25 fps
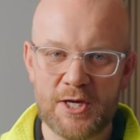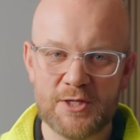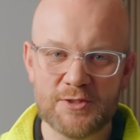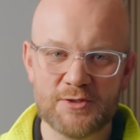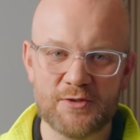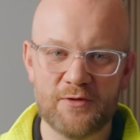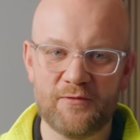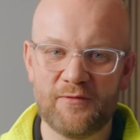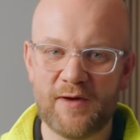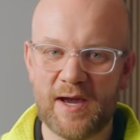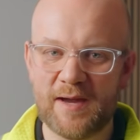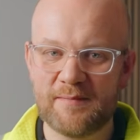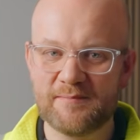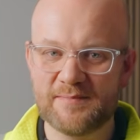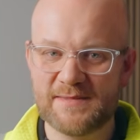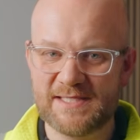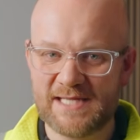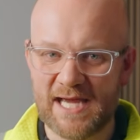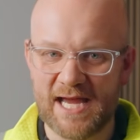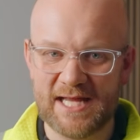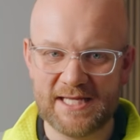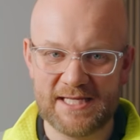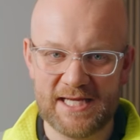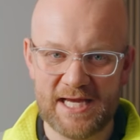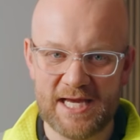So if I'm
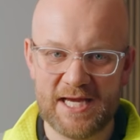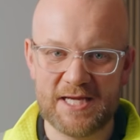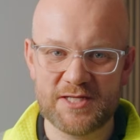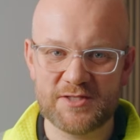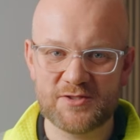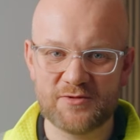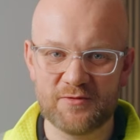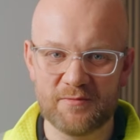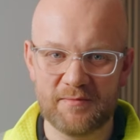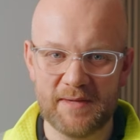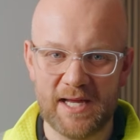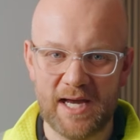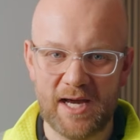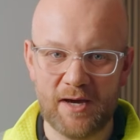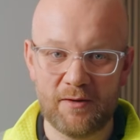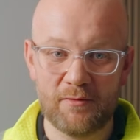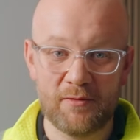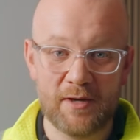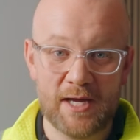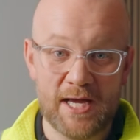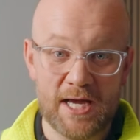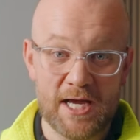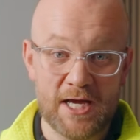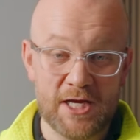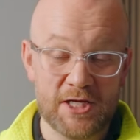10 years from
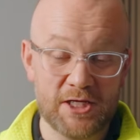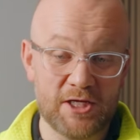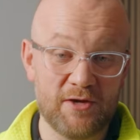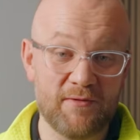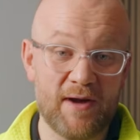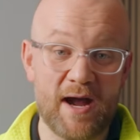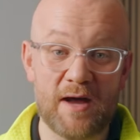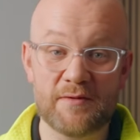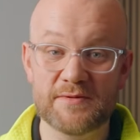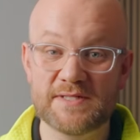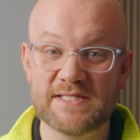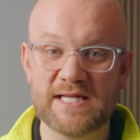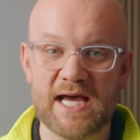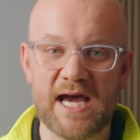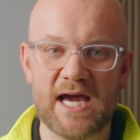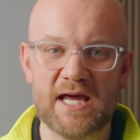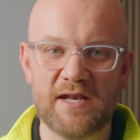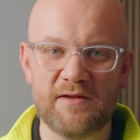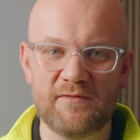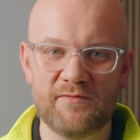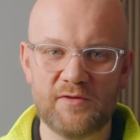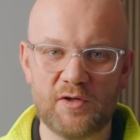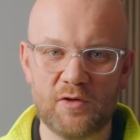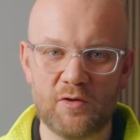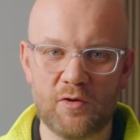now, you're outside
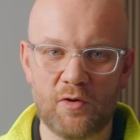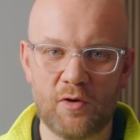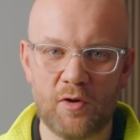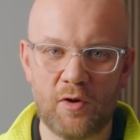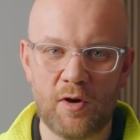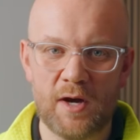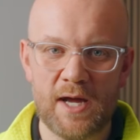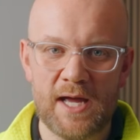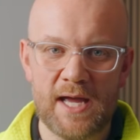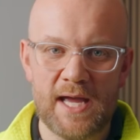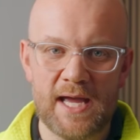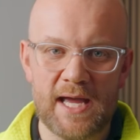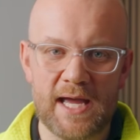of your